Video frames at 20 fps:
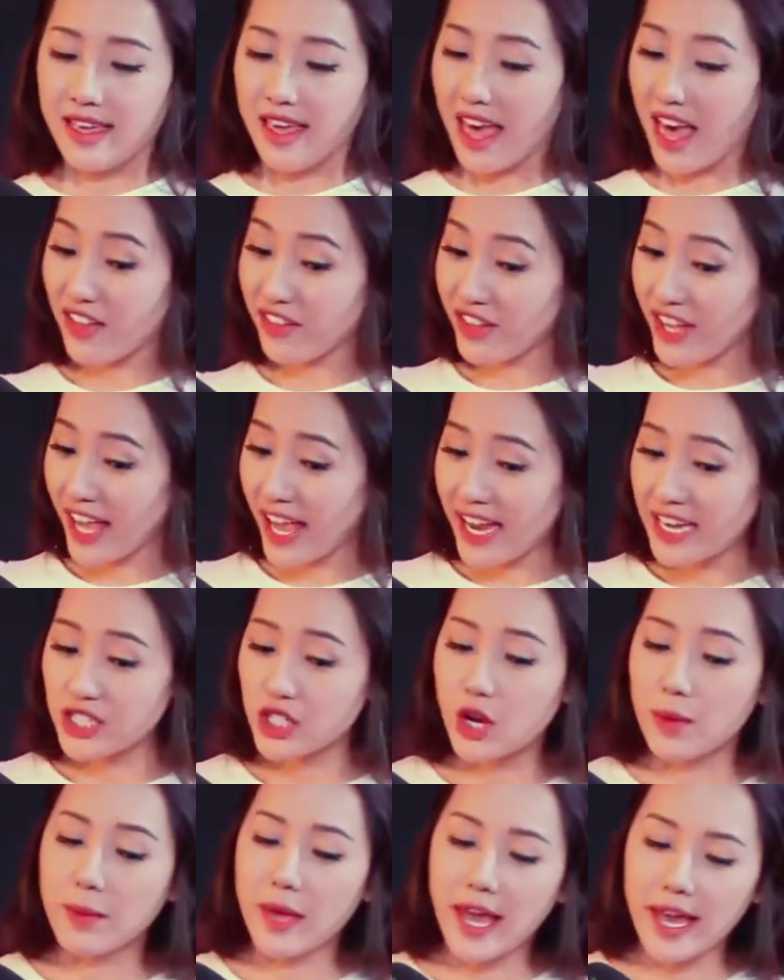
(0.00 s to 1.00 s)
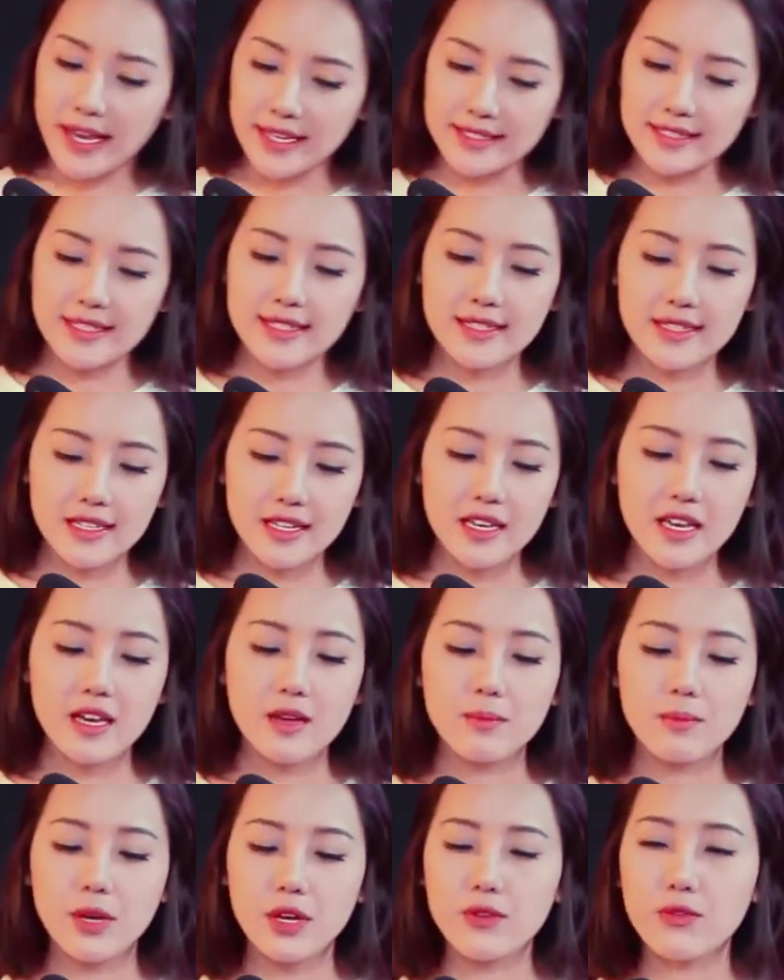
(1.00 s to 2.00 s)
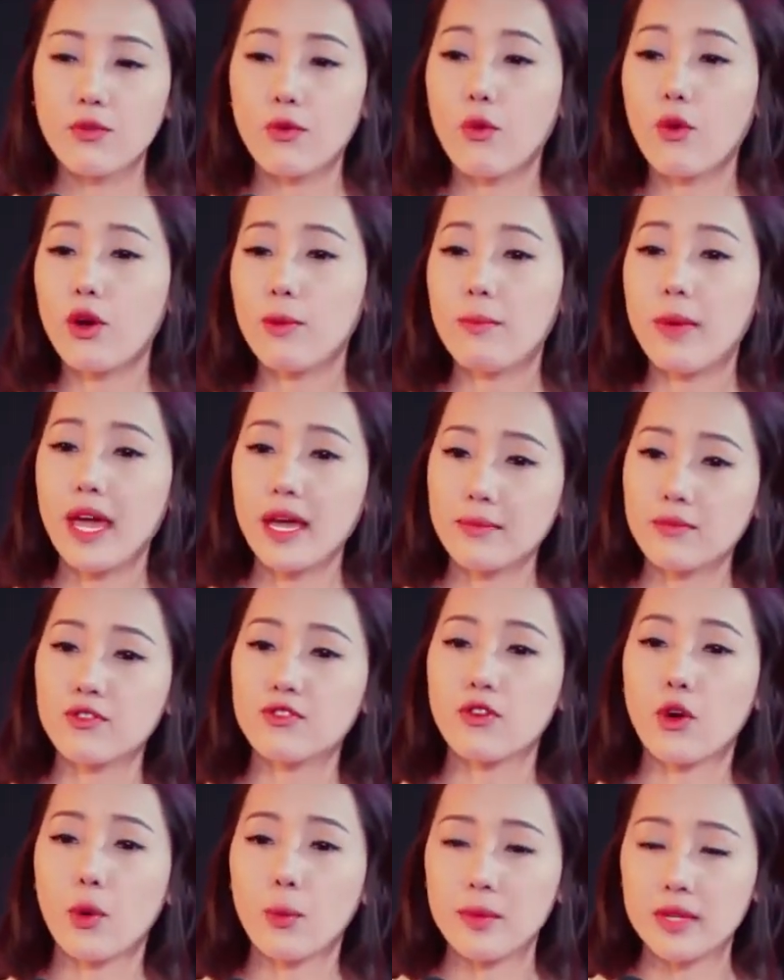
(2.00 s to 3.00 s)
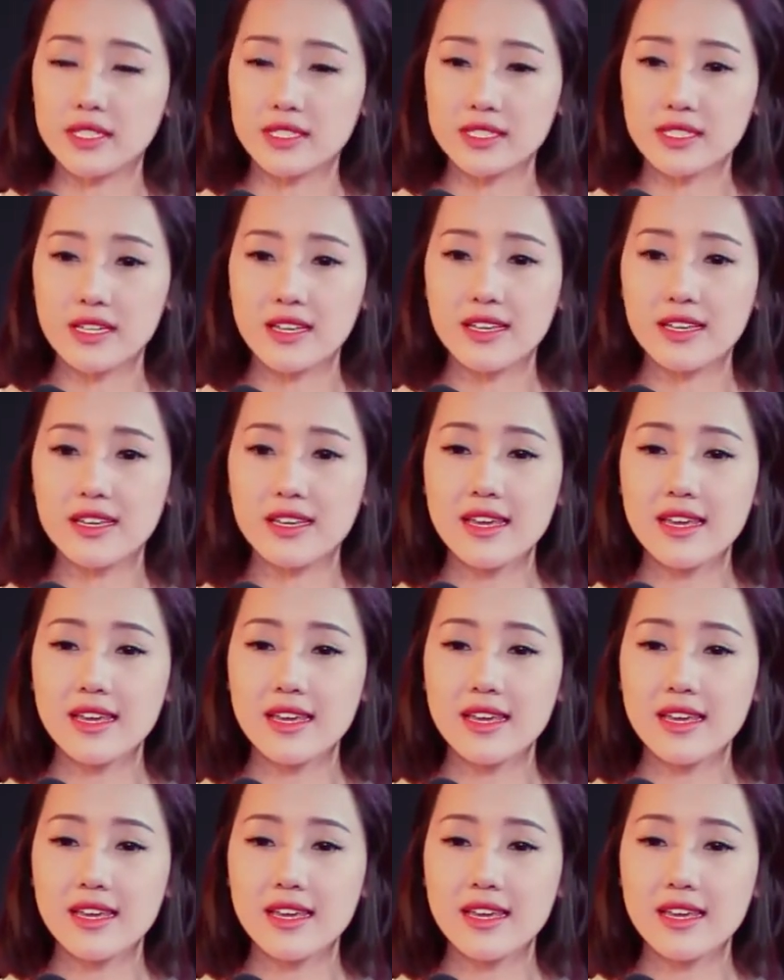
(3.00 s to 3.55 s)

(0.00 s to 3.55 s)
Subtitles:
At the age of 8, before a big performance,